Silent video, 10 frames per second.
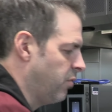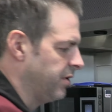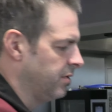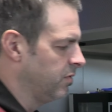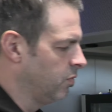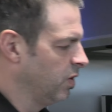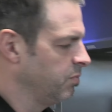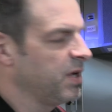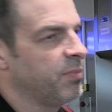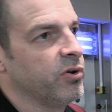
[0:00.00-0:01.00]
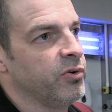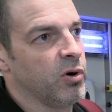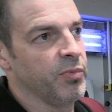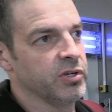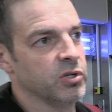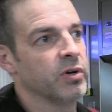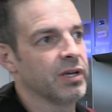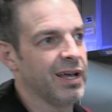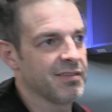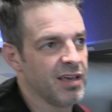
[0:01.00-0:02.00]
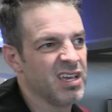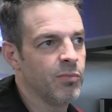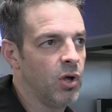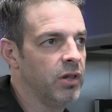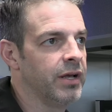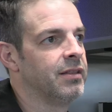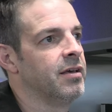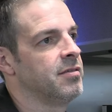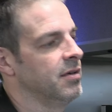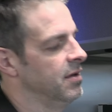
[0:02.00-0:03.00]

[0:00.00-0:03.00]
when people are normally doing an acai bowl like this,